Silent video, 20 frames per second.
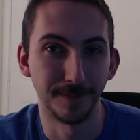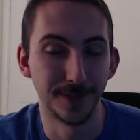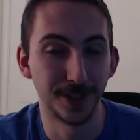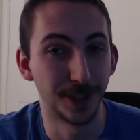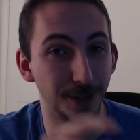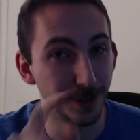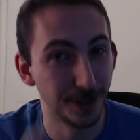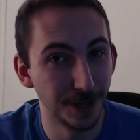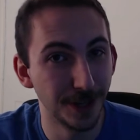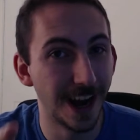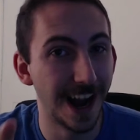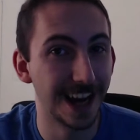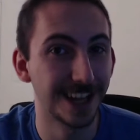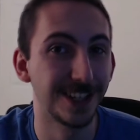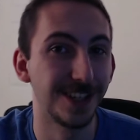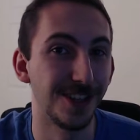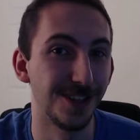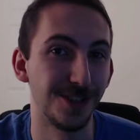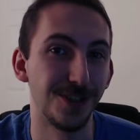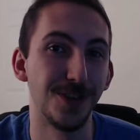So you're
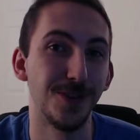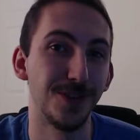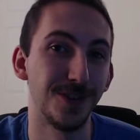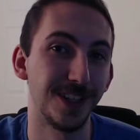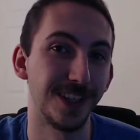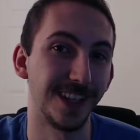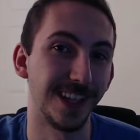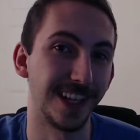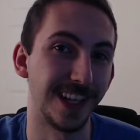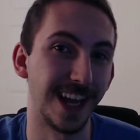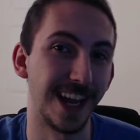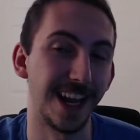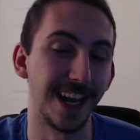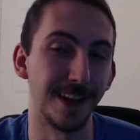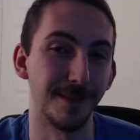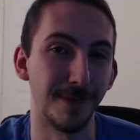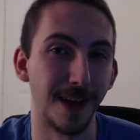actually choosing the game.